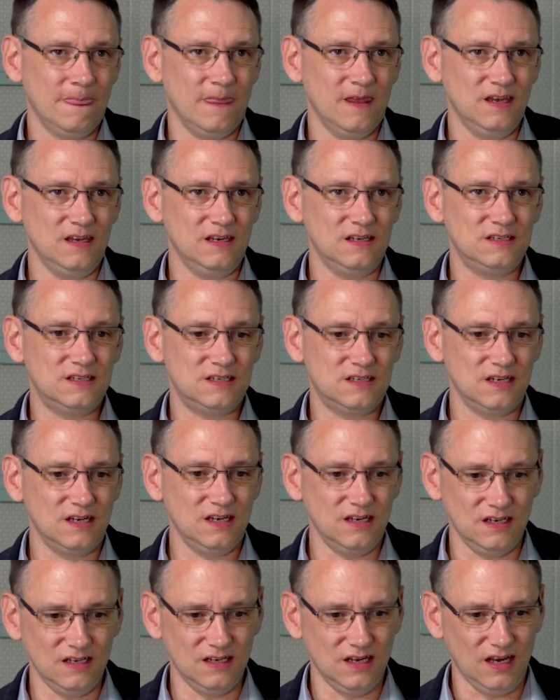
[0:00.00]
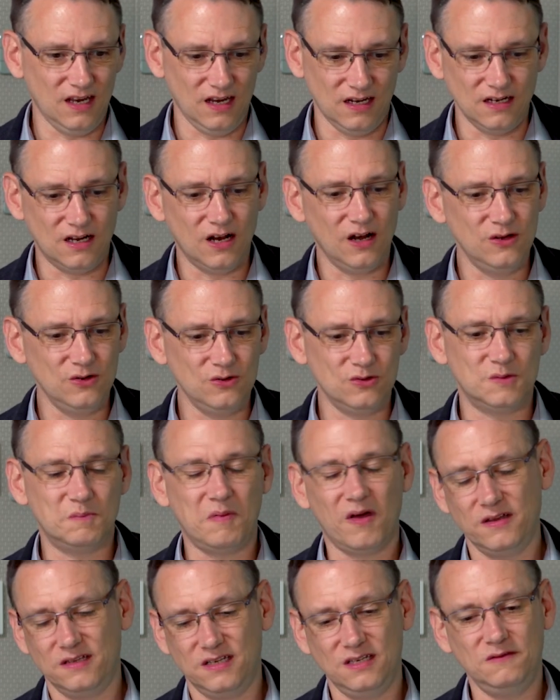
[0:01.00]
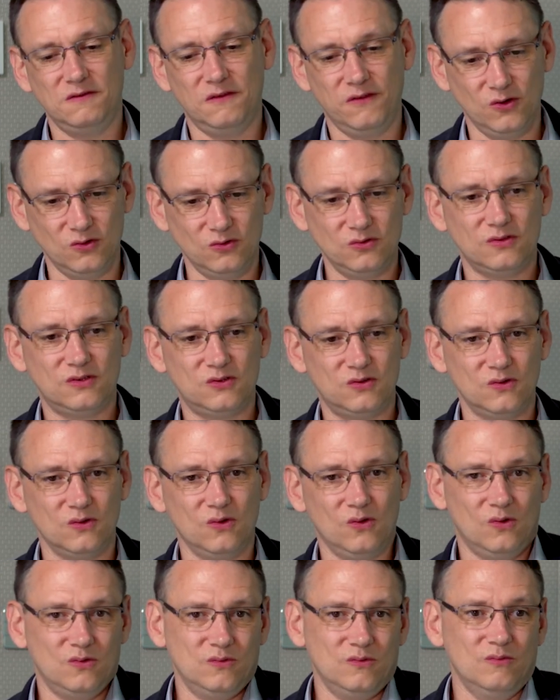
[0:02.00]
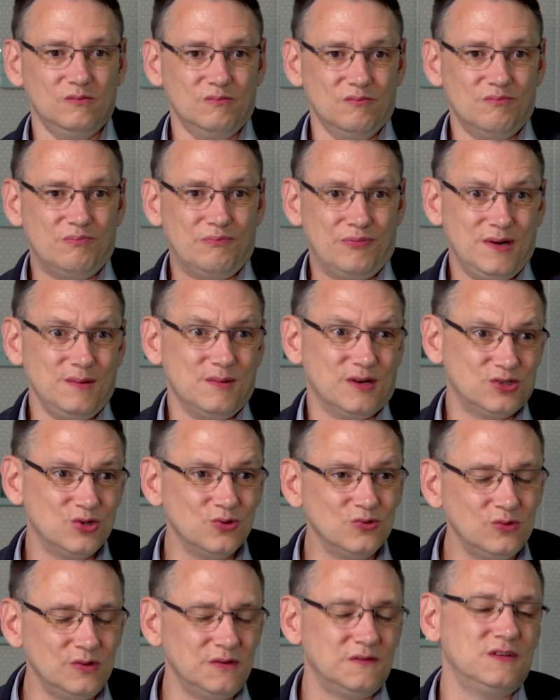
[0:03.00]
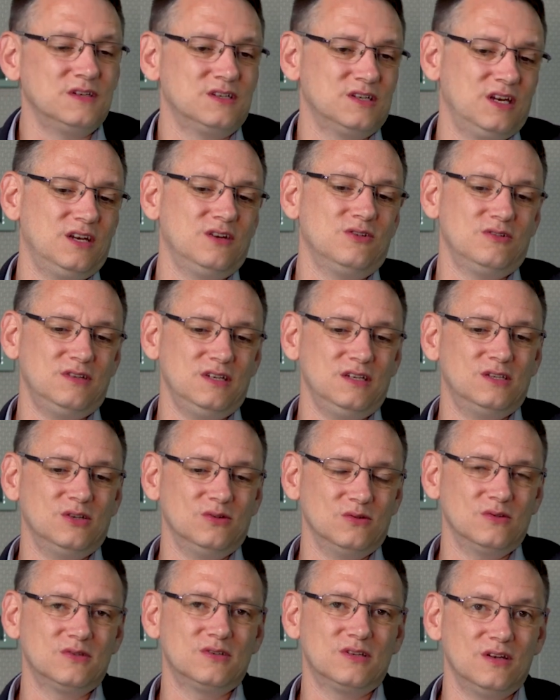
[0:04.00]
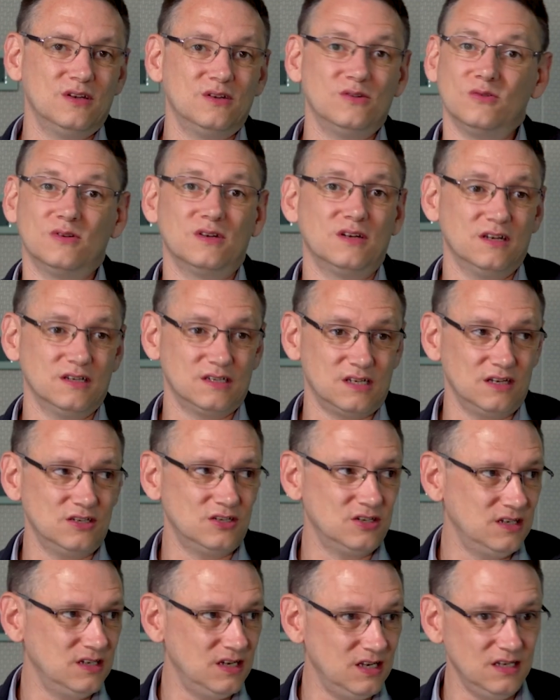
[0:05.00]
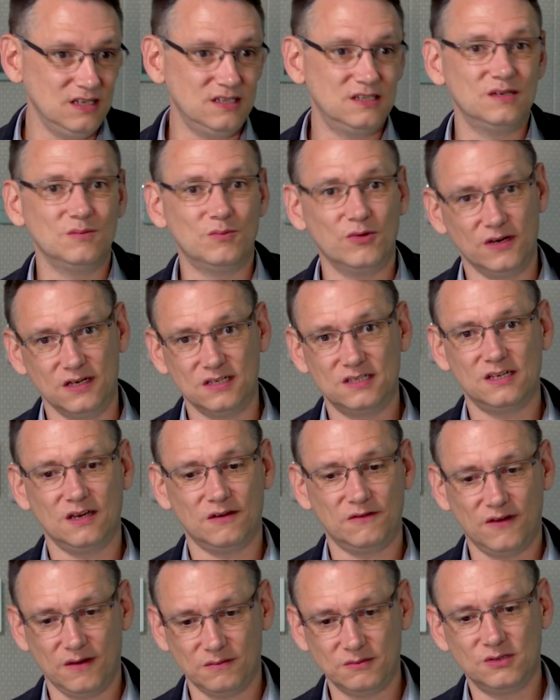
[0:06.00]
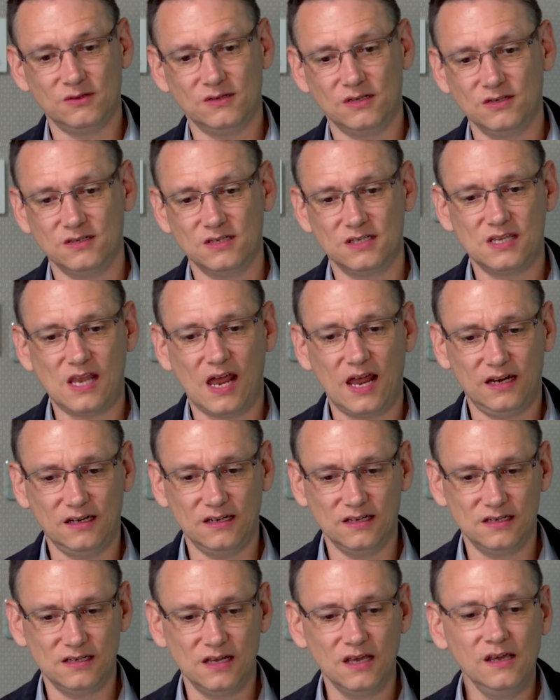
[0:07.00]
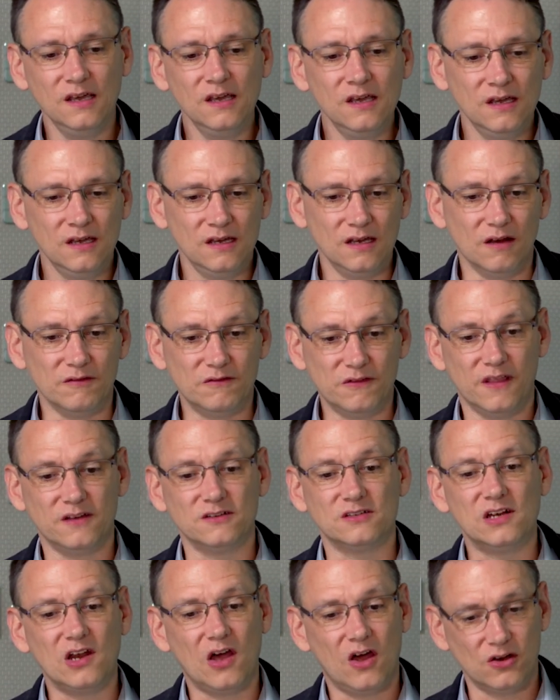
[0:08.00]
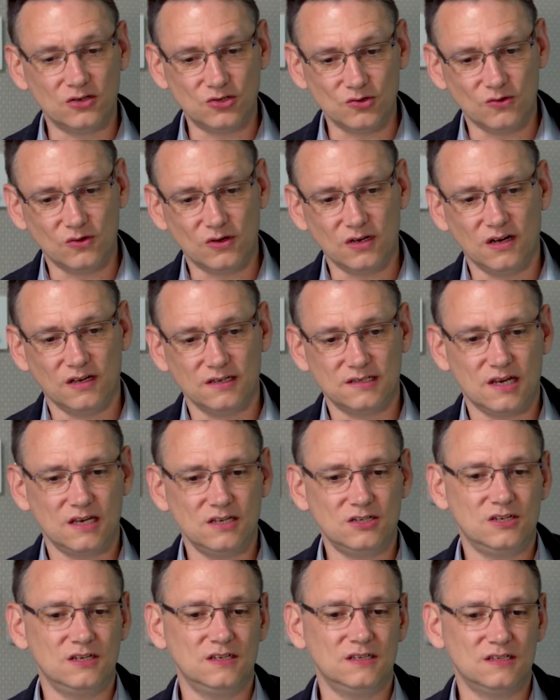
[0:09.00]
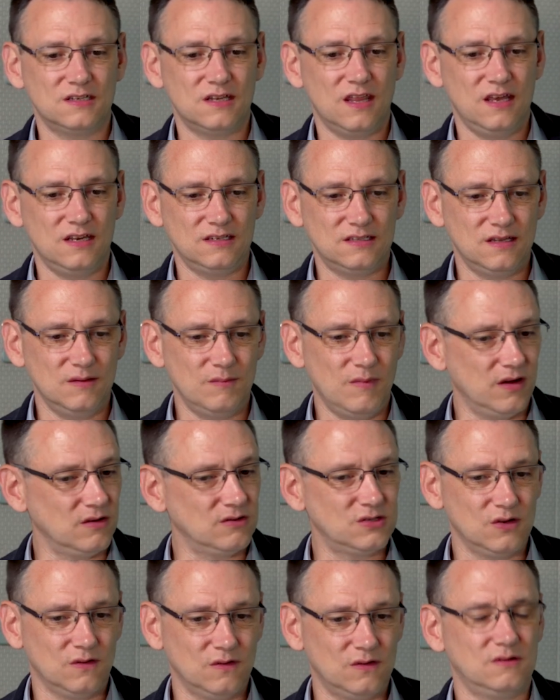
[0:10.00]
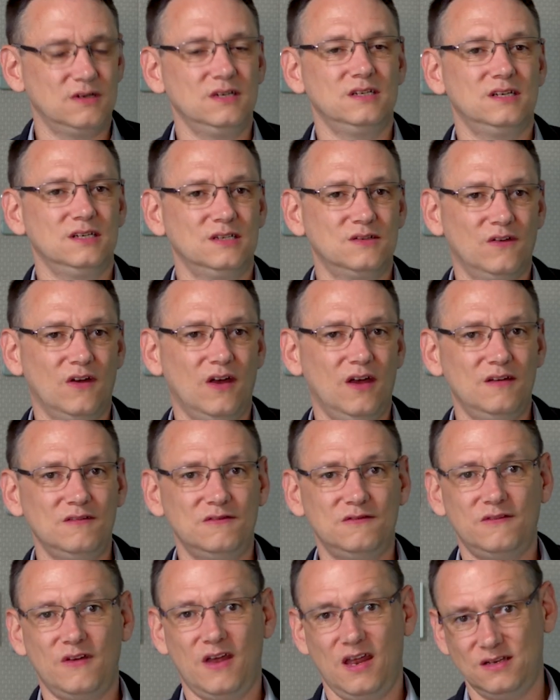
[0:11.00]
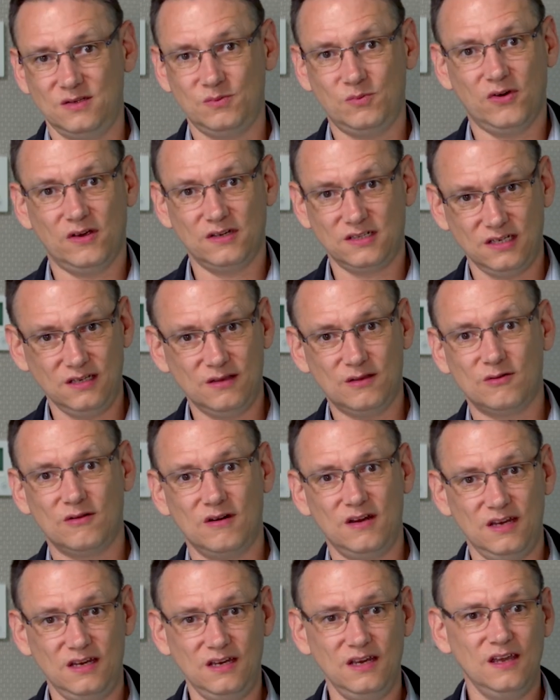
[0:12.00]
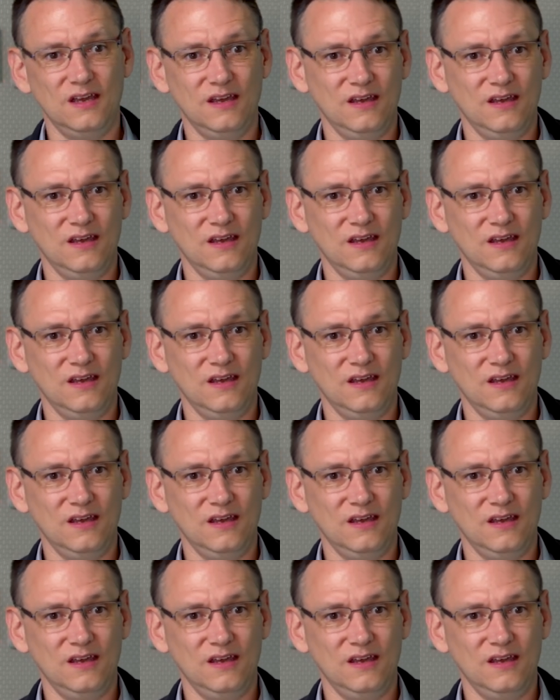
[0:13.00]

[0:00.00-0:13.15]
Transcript: includes by default pretty much all of the security tools that an organization needs to bring itself up to a good standard. For those larger organizations, there's the Microsoft 365 Enterprise E3